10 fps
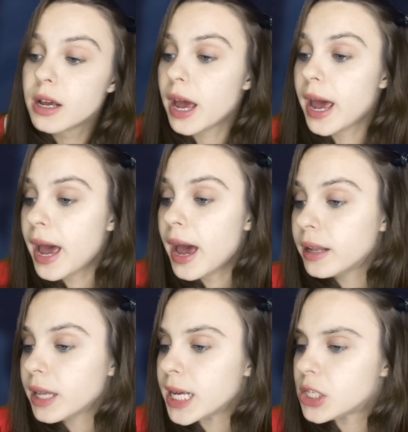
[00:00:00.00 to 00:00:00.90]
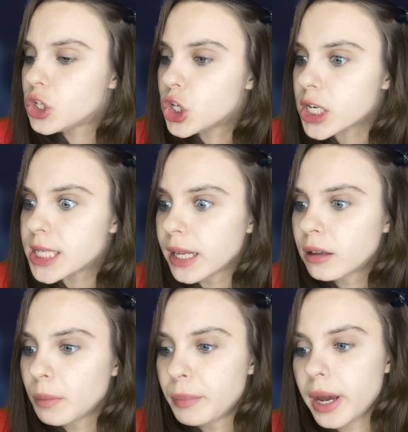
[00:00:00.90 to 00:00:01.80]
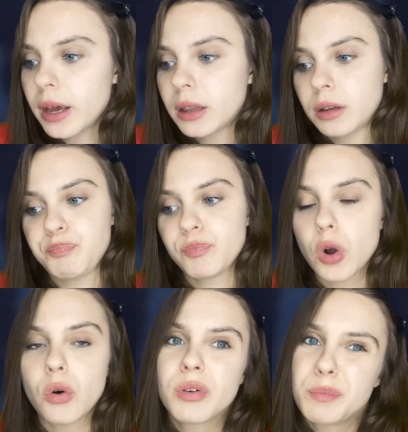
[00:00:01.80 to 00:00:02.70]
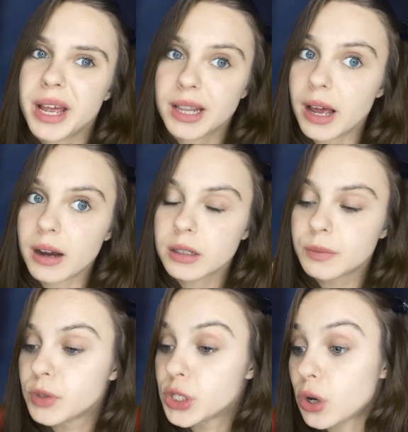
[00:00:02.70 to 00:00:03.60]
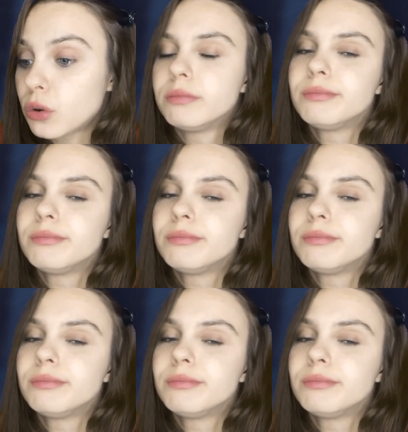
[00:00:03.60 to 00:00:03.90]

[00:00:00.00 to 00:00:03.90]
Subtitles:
and it's just a little bit of a bad luck. So